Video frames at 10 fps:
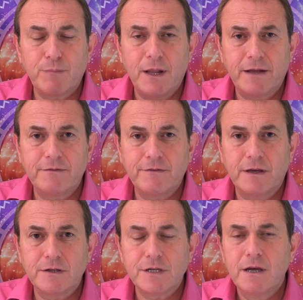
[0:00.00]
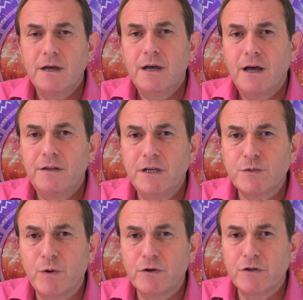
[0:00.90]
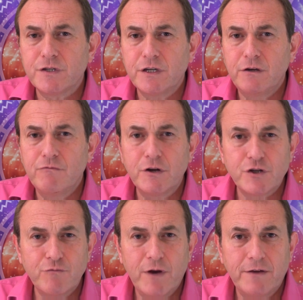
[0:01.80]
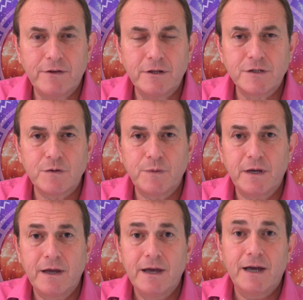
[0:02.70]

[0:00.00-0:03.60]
to plan things. And this one could see you rushing around a little bit